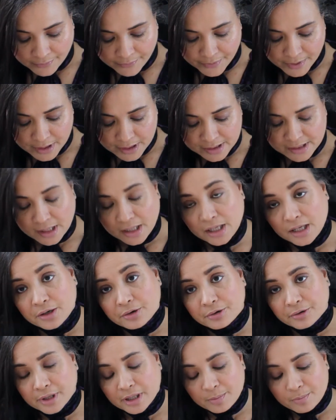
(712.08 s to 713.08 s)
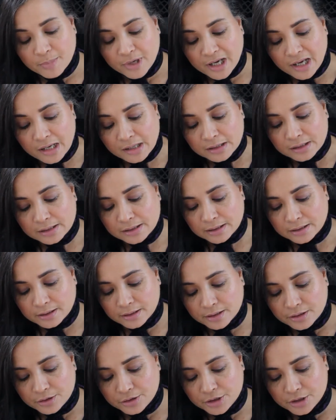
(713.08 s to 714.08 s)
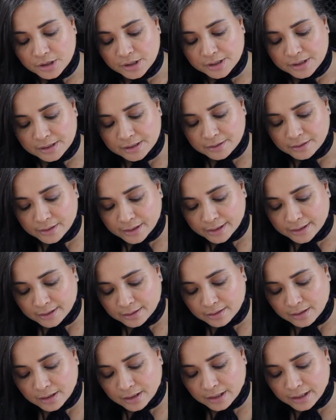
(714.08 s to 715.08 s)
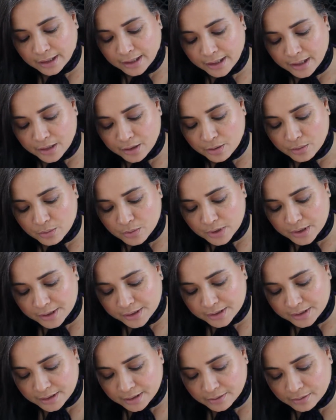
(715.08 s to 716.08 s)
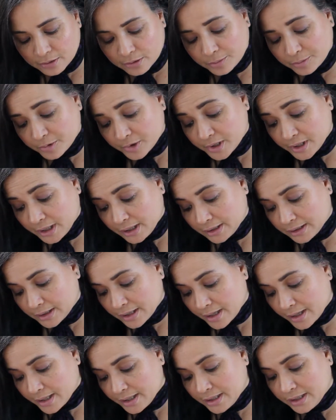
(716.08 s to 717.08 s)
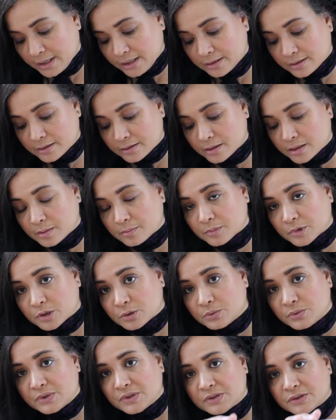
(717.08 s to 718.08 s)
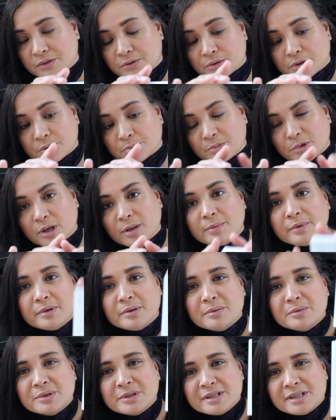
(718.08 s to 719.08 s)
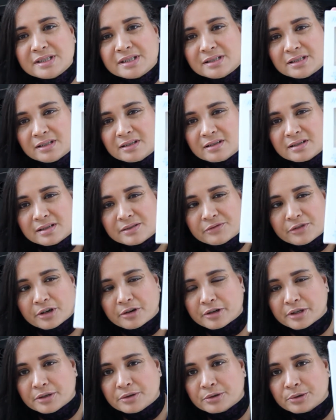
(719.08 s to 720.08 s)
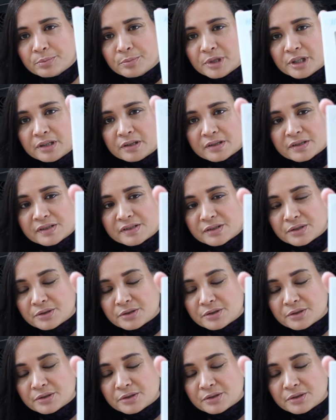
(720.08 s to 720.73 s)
these earring backs, and they're just the little clear ones. They look pretty tiny than I'm used to. You probably won't see this very good because